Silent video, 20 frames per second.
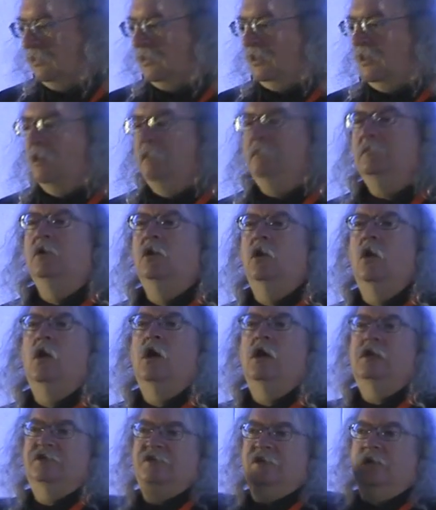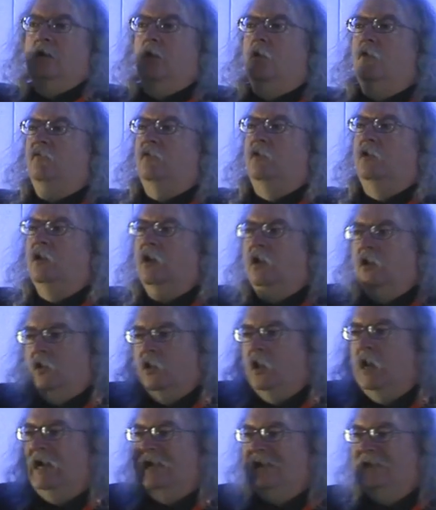Now, I'm glossing over a
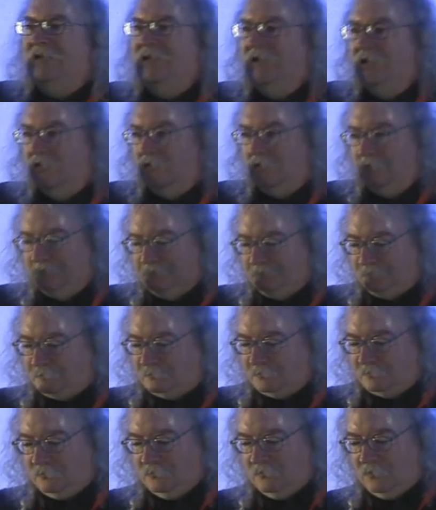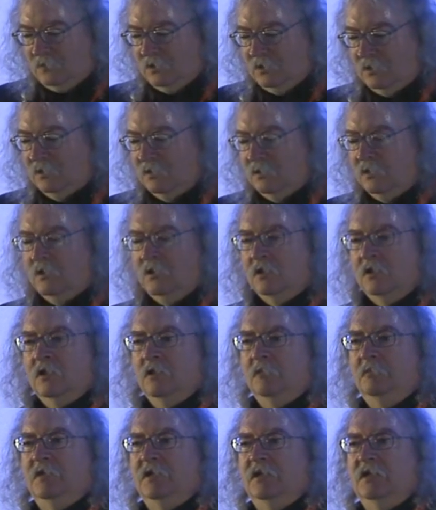lot here,
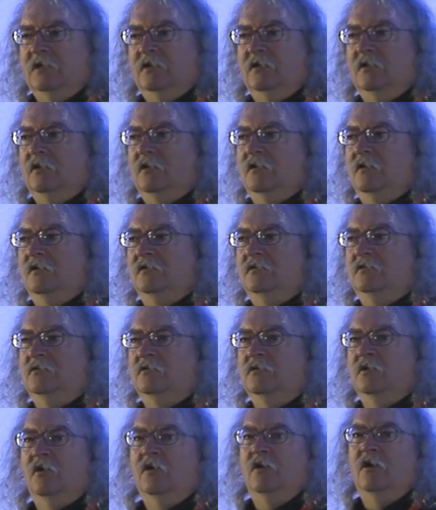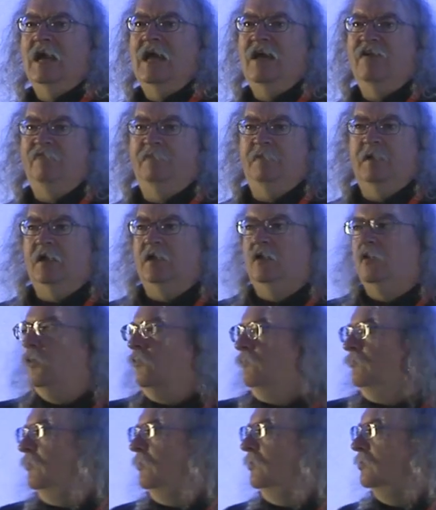but there have been,
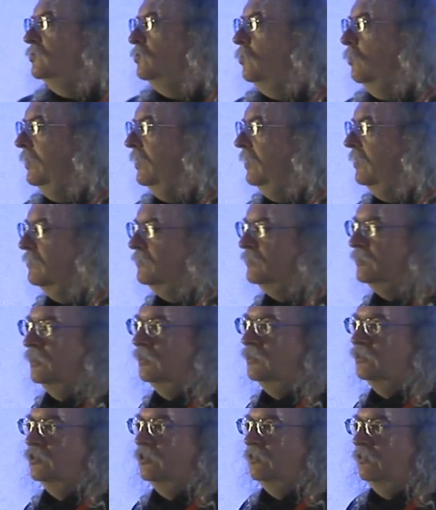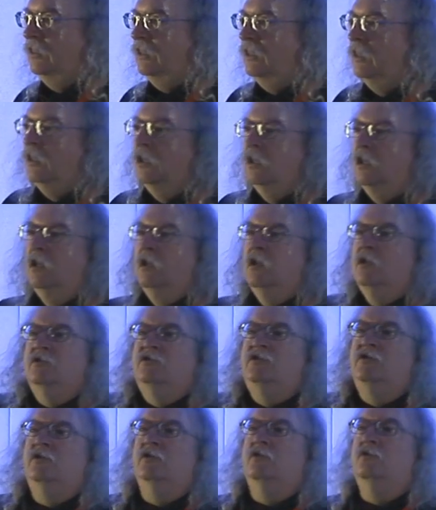over the 20th century,
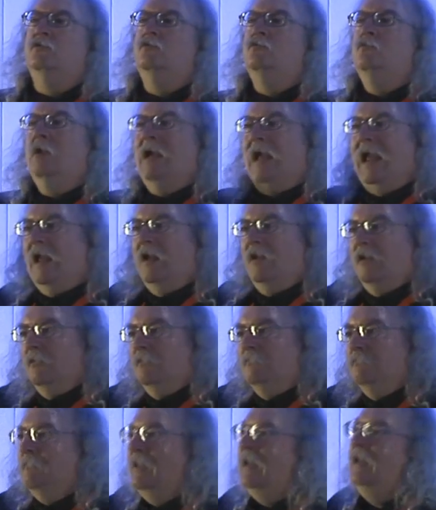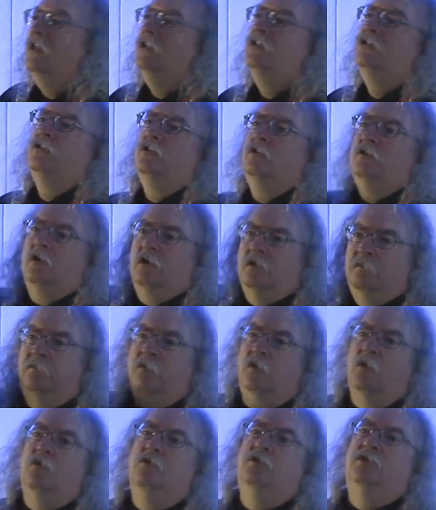two major
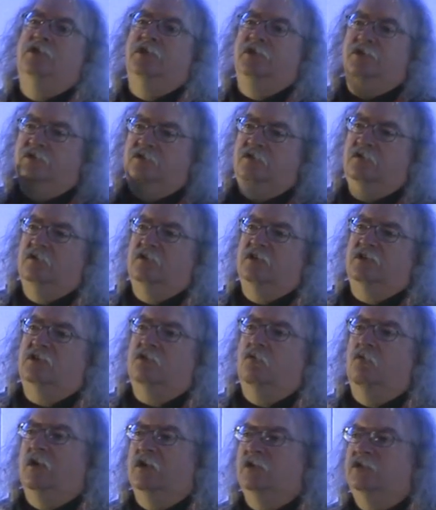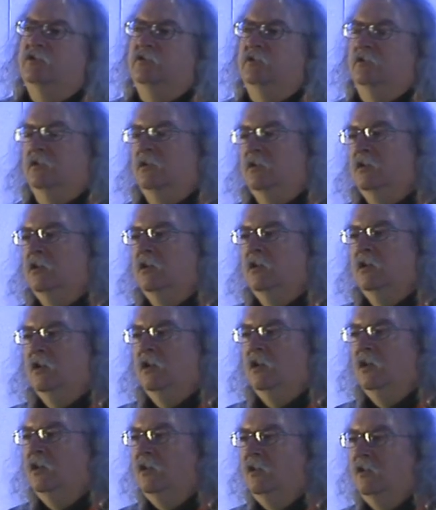approaches to this question,
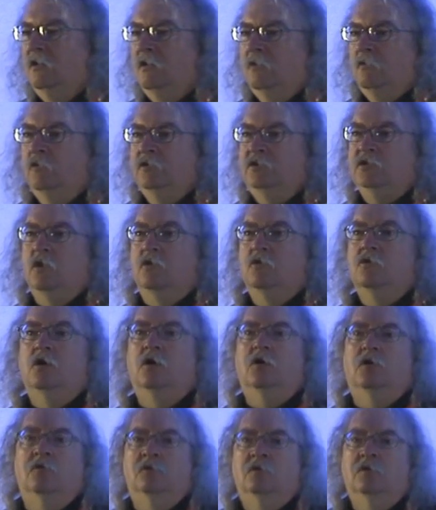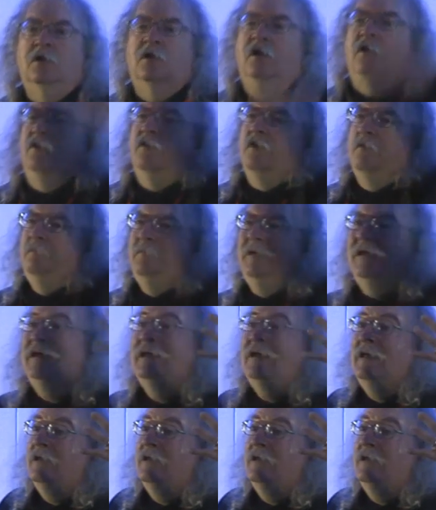which I'll call the big